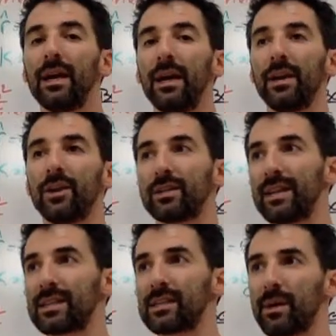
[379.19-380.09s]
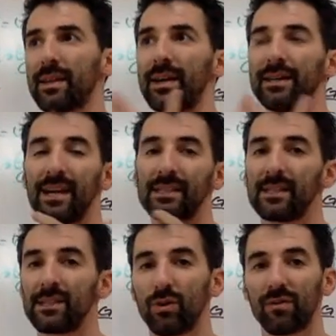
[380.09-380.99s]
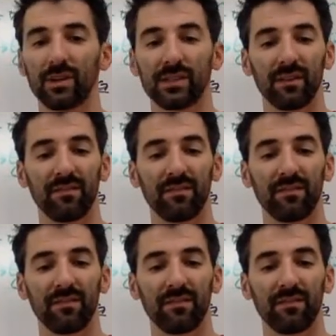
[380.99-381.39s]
in your textbook, and that text is University